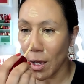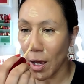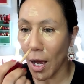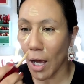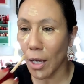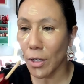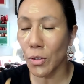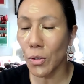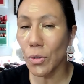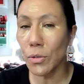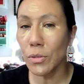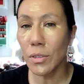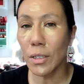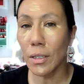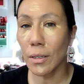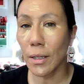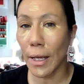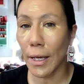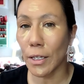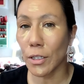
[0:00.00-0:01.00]
I usually
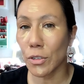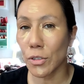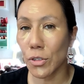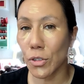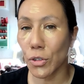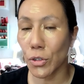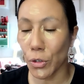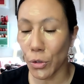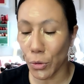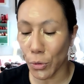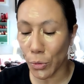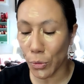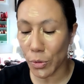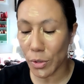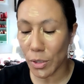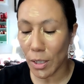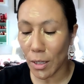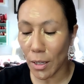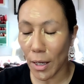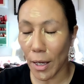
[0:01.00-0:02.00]
like to use
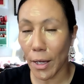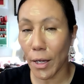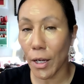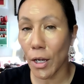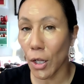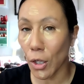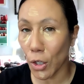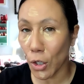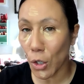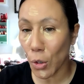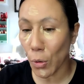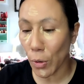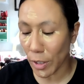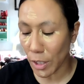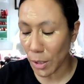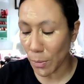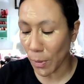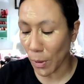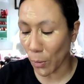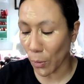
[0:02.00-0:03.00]
a color corrector,
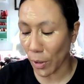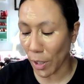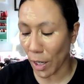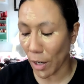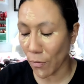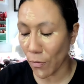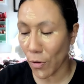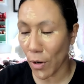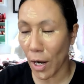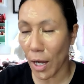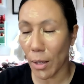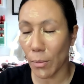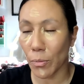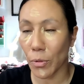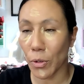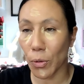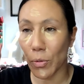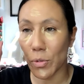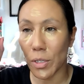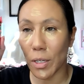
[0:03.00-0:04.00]
but whenever I'm
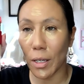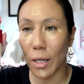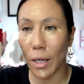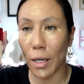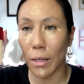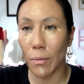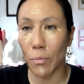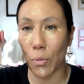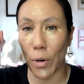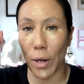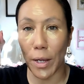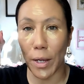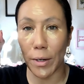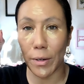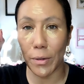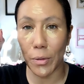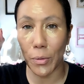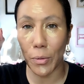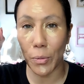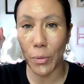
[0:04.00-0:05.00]
using a brand
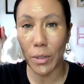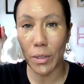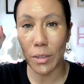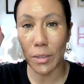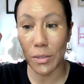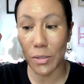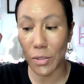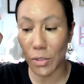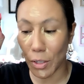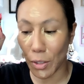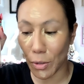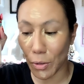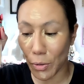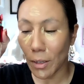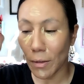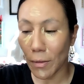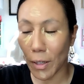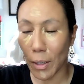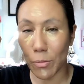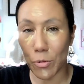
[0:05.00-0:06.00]
new concealer
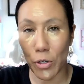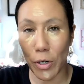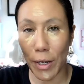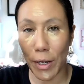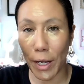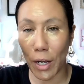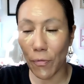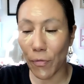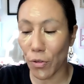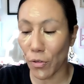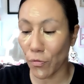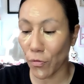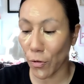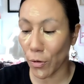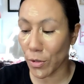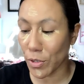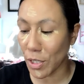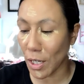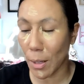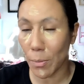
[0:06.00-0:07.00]
that I'm trying out for the
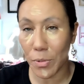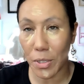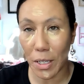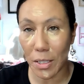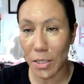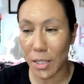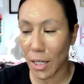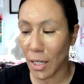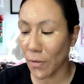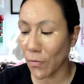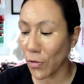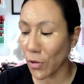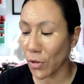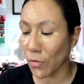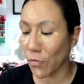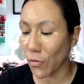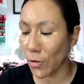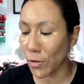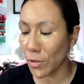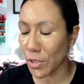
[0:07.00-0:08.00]
first time, testing out for the
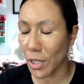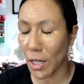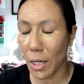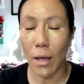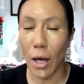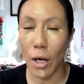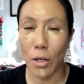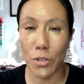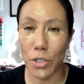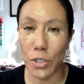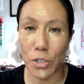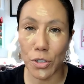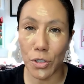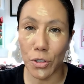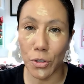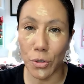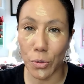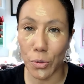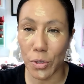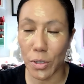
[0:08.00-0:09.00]
first time, I'll just
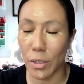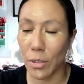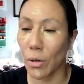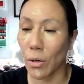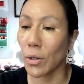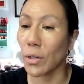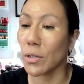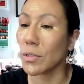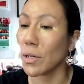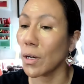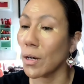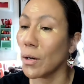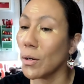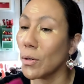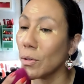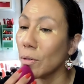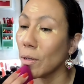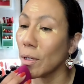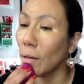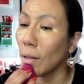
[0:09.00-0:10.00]
use it on its
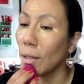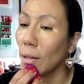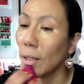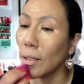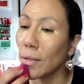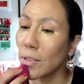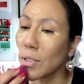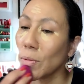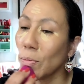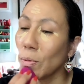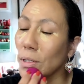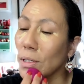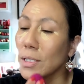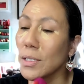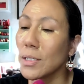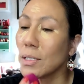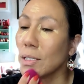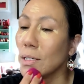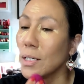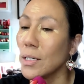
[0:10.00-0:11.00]
own. So I want to
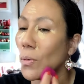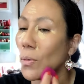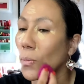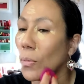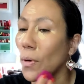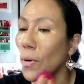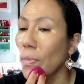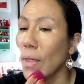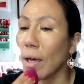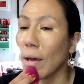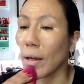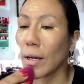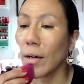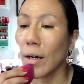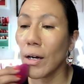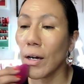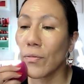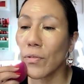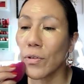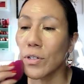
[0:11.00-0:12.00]
see what that
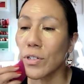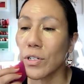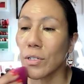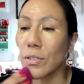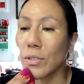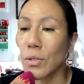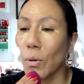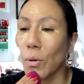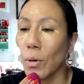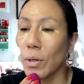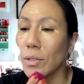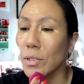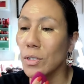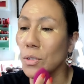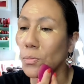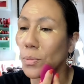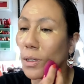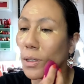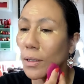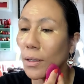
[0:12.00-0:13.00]
coverage is going to
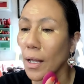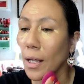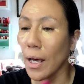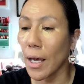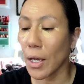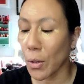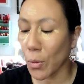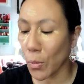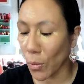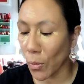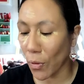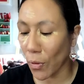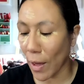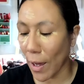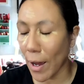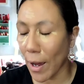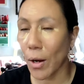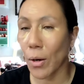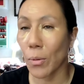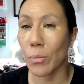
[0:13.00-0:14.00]
be like
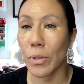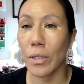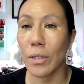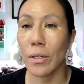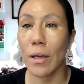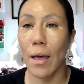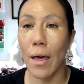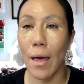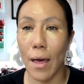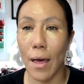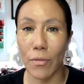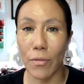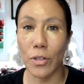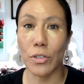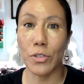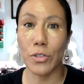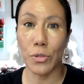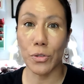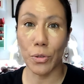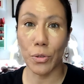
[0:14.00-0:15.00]
without me having
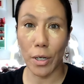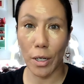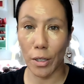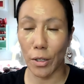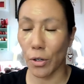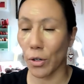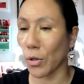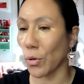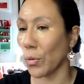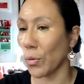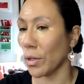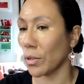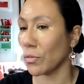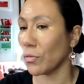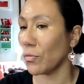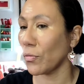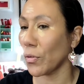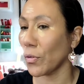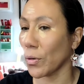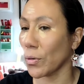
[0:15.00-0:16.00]
to color correct
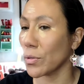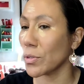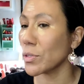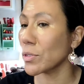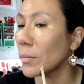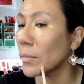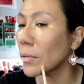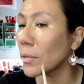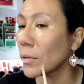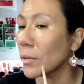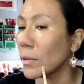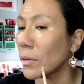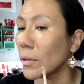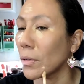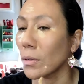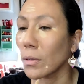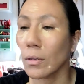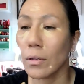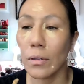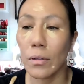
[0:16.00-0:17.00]
first. Go ahead and
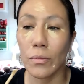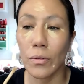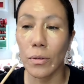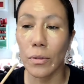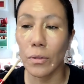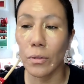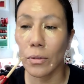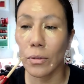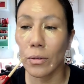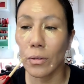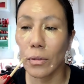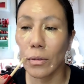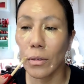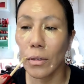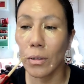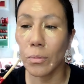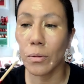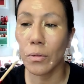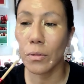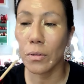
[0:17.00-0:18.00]
cover a
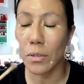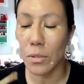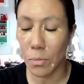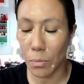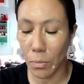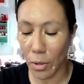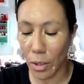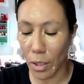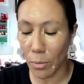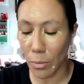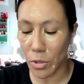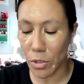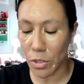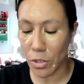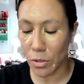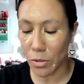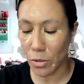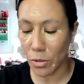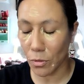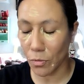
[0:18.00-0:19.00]
couple of these blemishes.
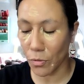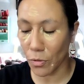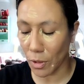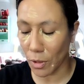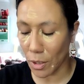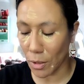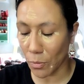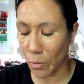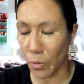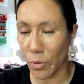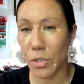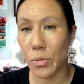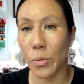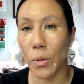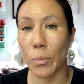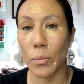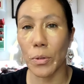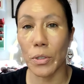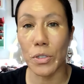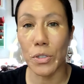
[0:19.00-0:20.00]
Hopefully this won't
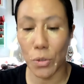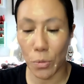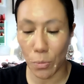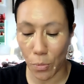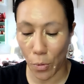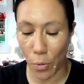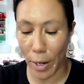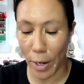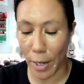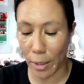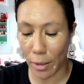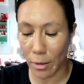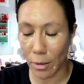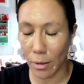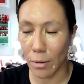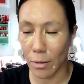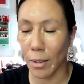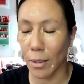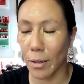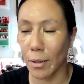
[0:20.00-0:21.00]
be too bright. I'm
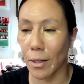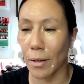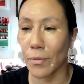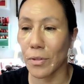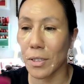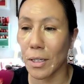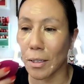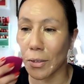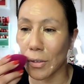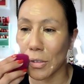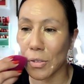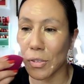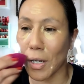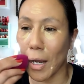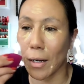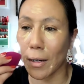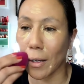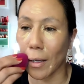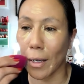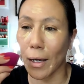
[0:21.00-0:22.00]
not going to have it like
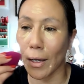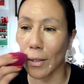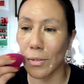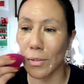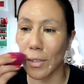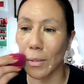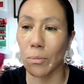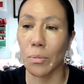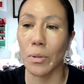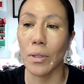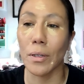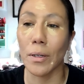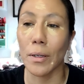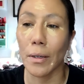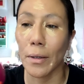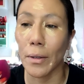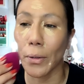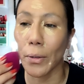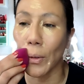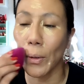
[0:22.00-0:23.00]
standing out instead of blending
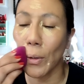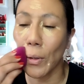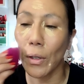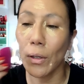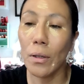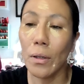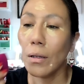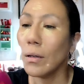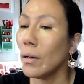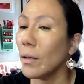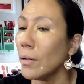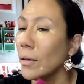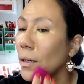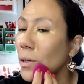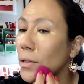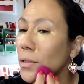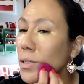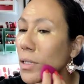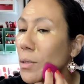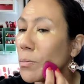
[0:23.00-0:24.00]
in. All right,
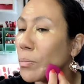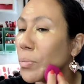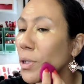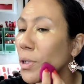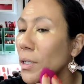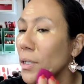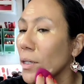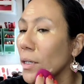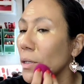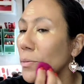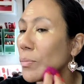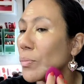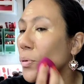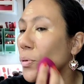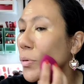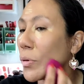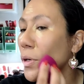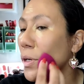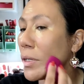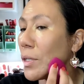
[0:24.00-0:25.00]
that's like blending in
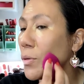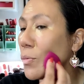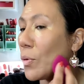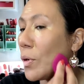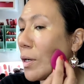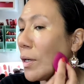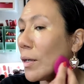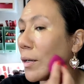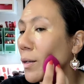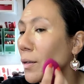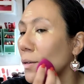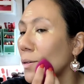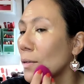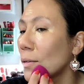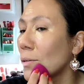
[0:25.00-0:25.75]
pretty well.